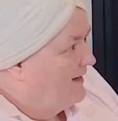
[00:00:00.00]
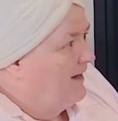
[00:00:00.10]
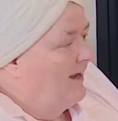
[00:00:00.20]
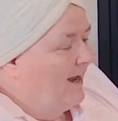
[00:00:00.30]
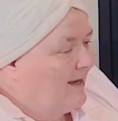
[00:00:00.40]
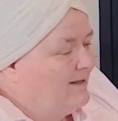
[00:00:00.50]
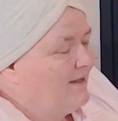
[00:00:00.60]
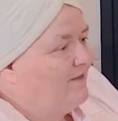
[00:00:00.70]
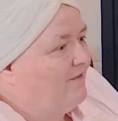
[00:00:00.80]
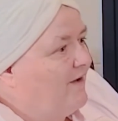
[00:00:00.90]
And
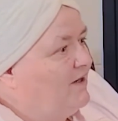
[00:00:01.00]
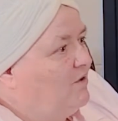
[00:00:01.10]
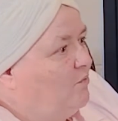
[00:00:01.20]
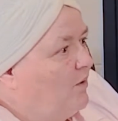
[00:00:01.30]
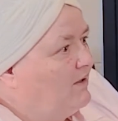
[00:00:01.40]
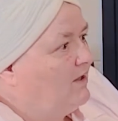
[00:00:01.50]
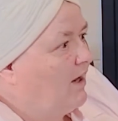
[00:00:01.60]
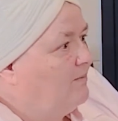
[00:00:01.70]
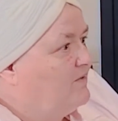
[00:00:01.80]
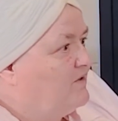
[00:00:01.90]
then the final one
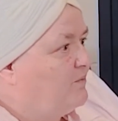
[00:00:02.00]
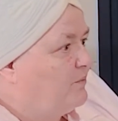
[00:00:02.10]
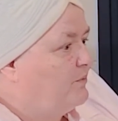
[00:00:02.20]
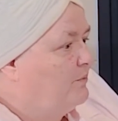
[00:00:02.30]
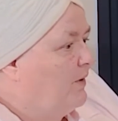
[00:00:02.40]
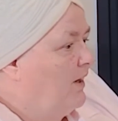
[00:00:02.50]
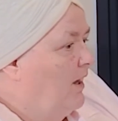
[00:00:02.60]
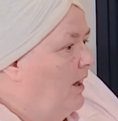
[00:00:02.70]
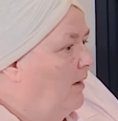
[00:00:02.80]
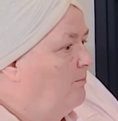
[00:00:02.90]
comes through
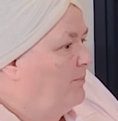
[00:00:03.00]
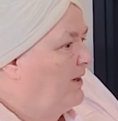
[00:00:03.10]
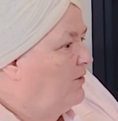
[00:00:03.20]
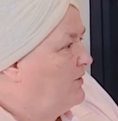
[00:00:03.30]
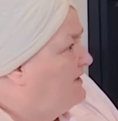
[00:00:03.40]
about